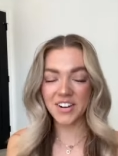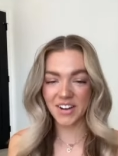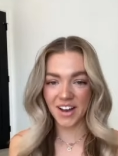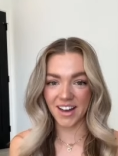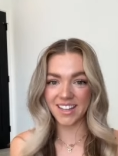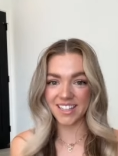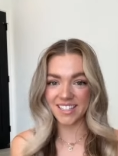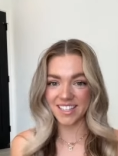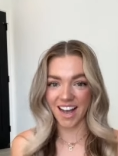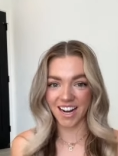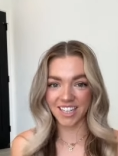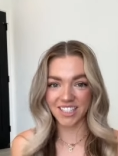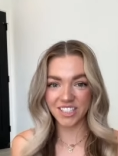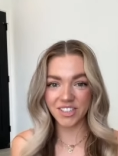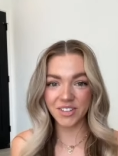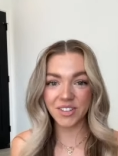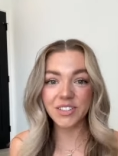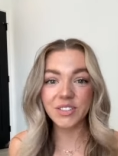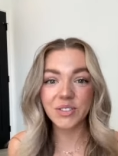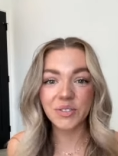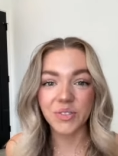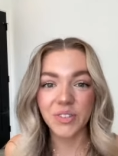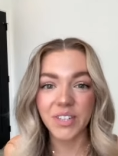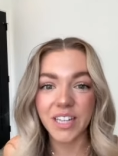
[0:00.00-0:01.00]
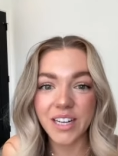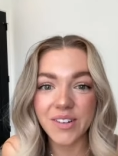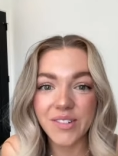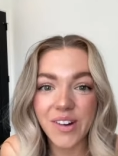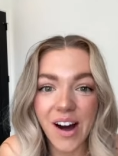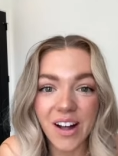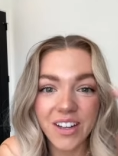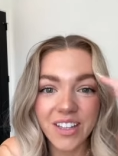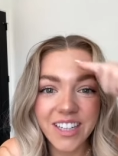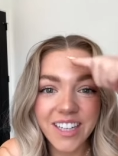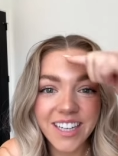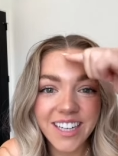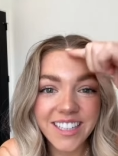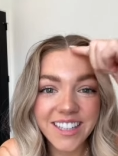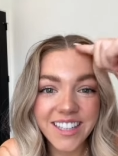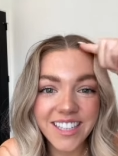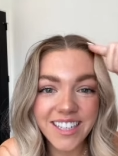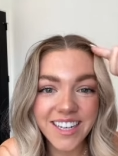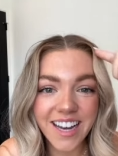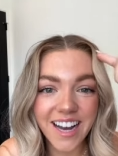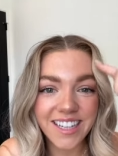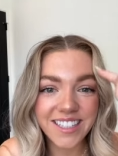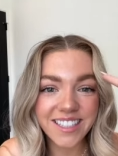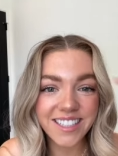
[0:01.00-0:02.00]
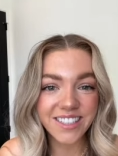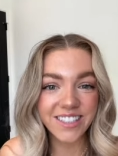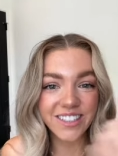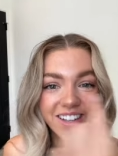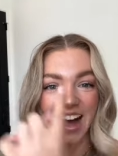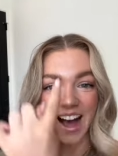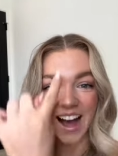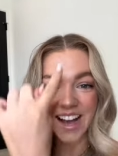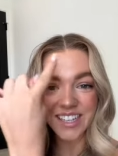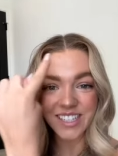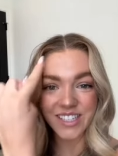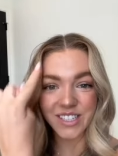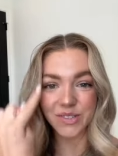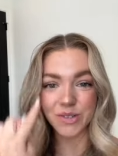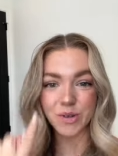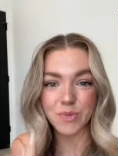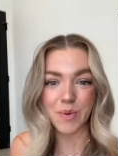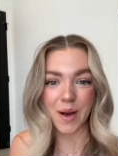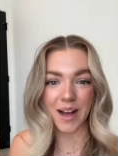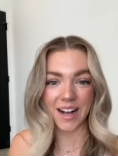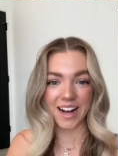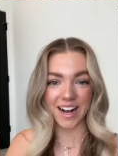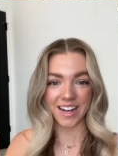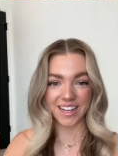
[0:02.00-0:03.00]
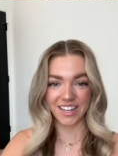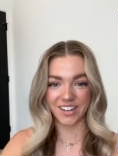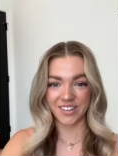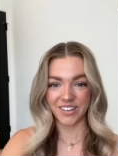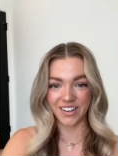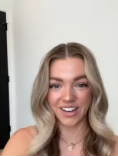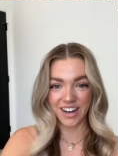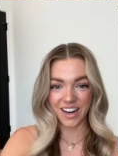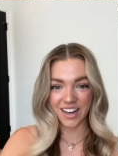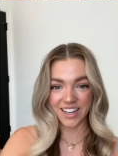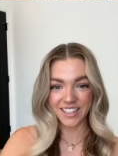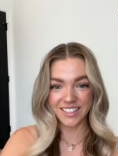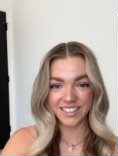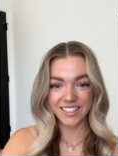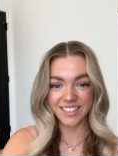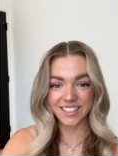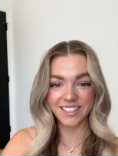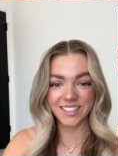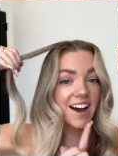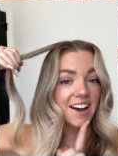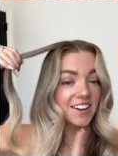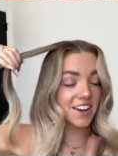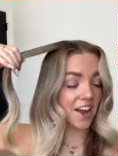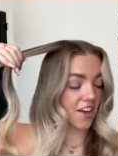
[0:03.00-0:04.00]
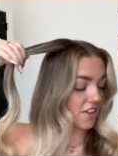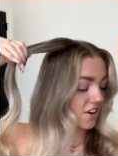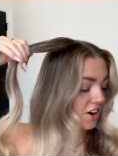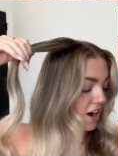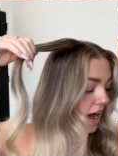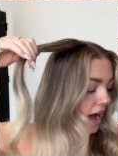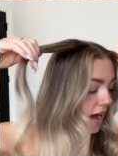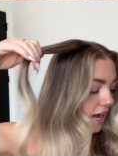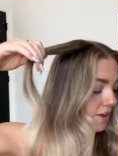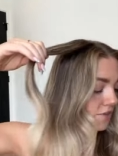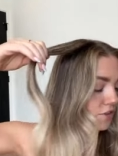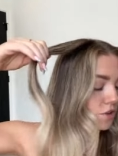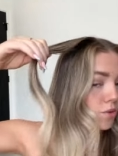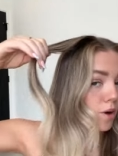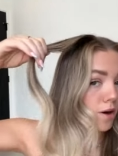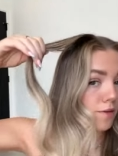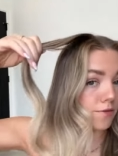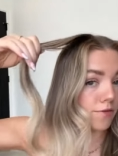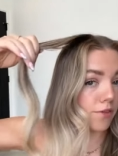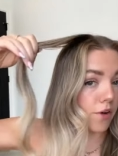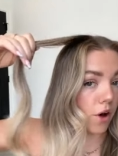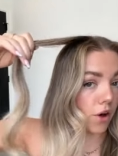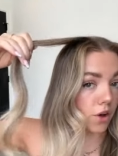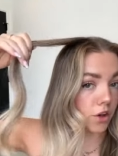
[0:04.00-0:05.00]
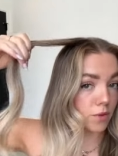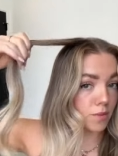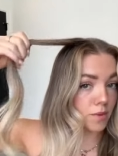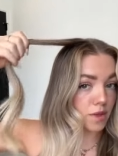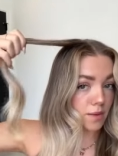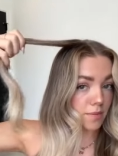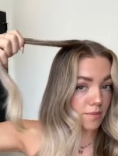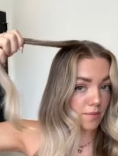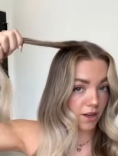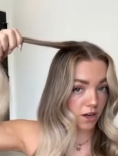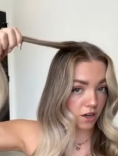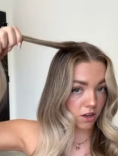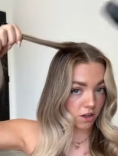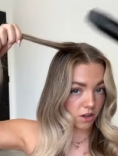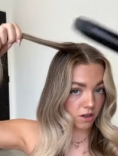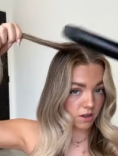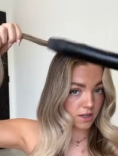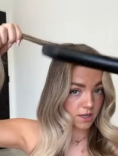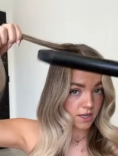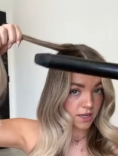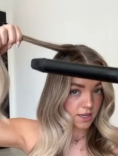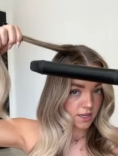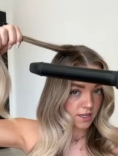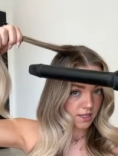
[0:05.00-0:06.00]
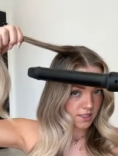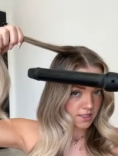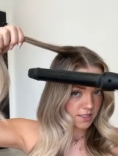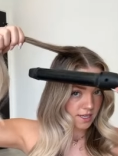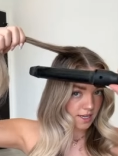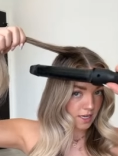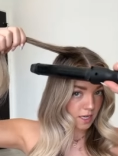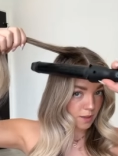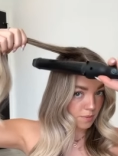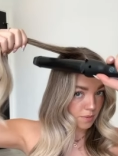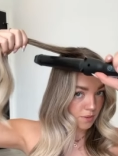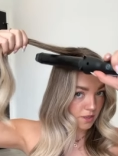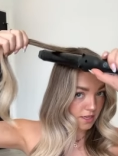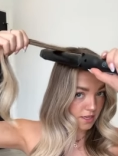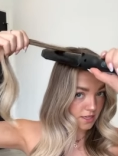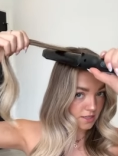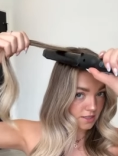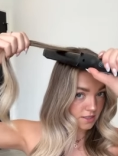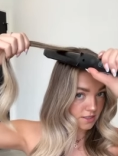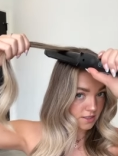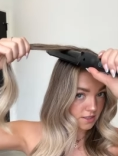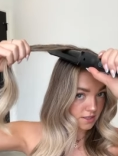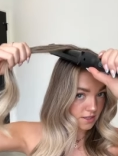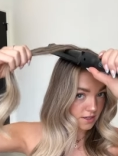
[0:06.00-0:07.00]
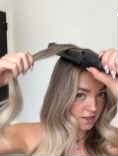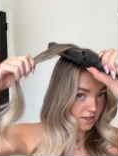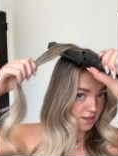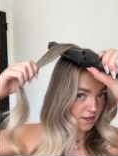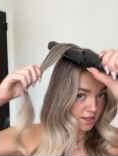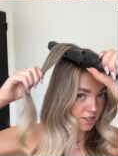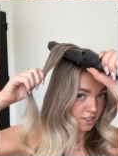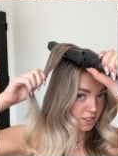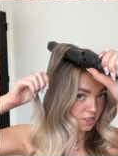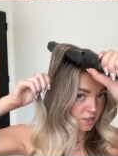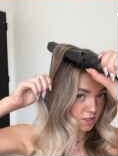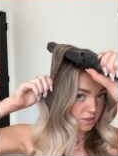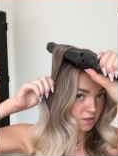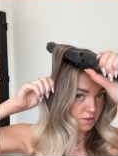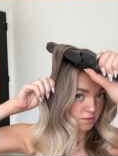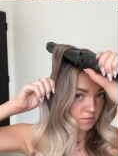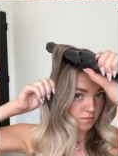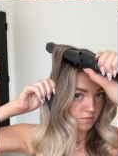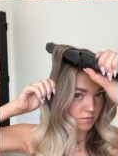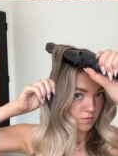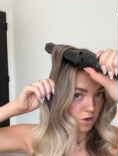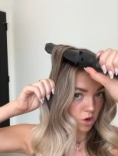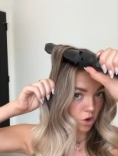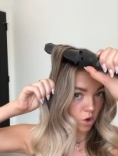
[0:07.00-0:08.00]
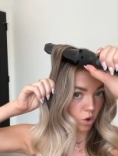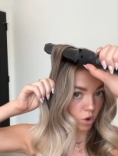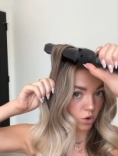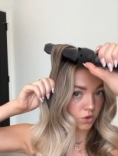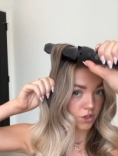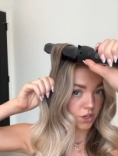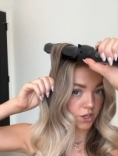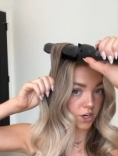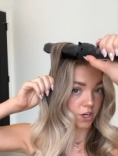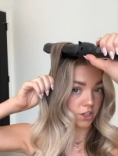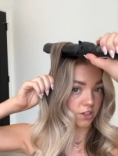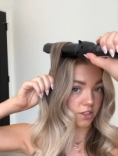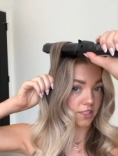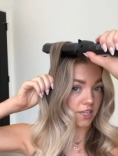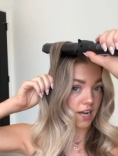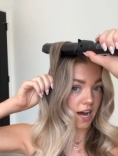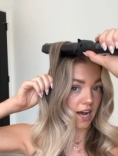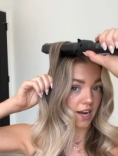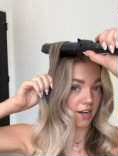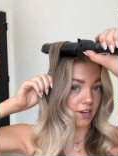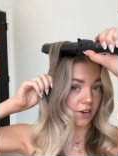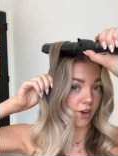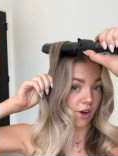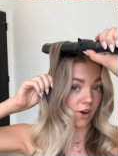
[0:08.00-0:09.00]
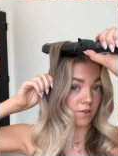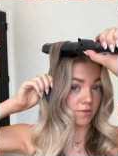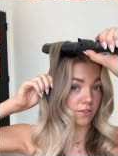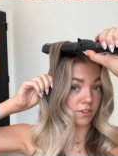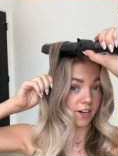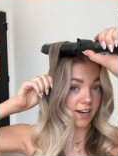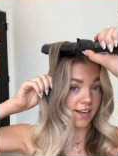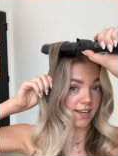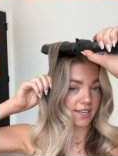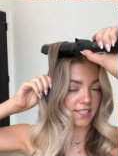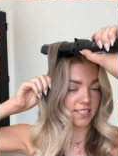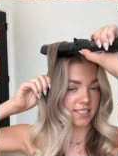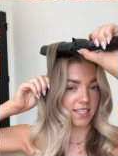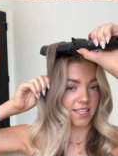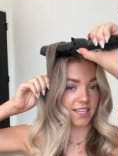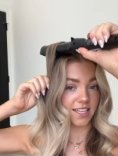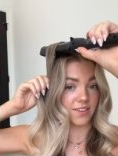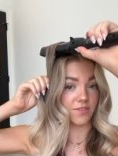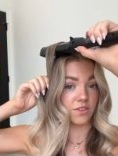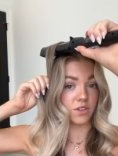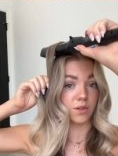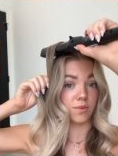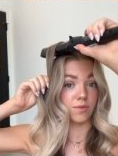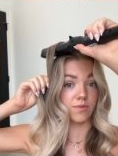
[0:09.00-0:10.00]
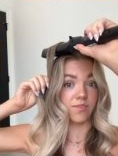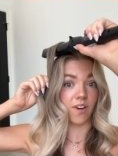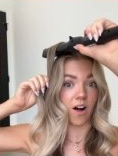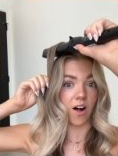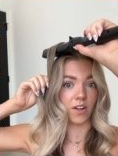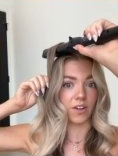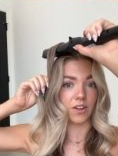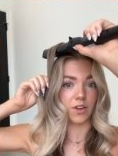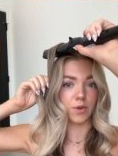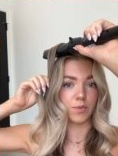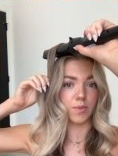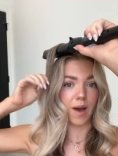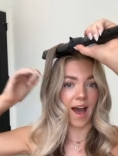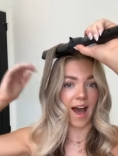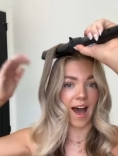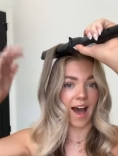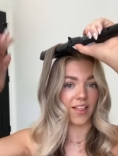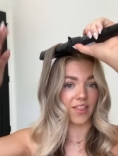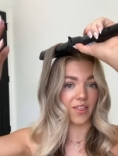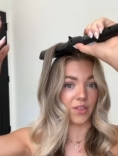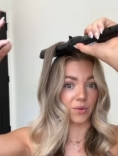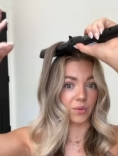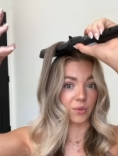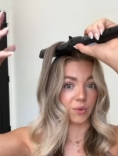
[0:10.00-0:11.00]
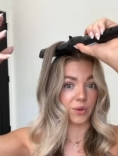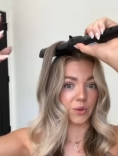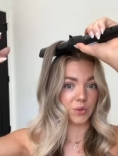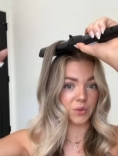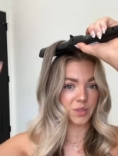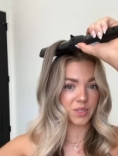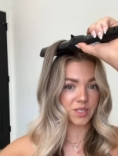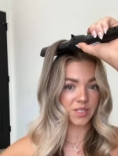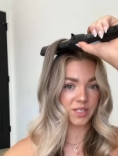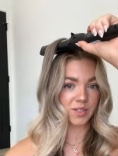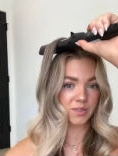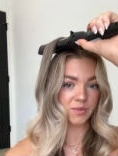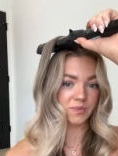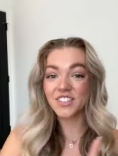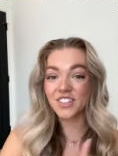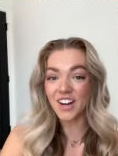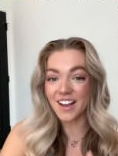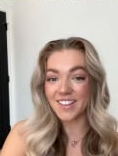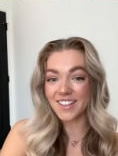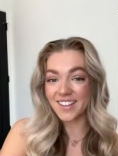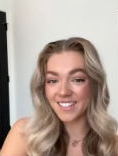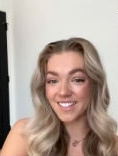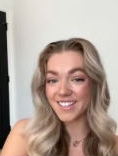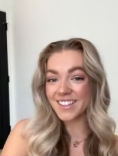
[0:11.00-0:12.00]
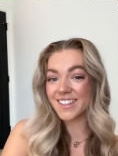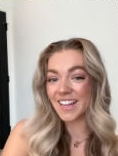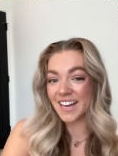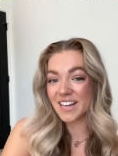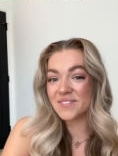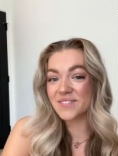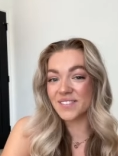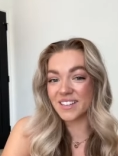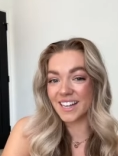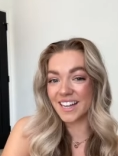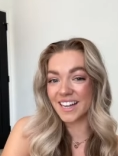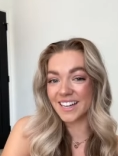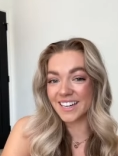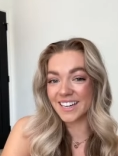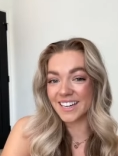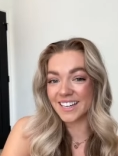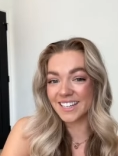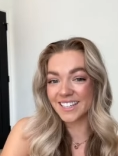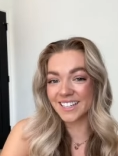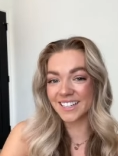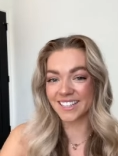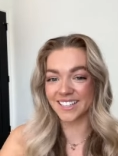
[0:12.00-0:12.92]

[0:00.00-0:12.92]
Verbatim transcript: Okay, this actually worked really well. Look at the nice little S swoop I got going on. Another hack if you want volume in the middle, take a piece and just hold the curling iron over it and it's gonna give you some volume at the roots. Try this and thank me later.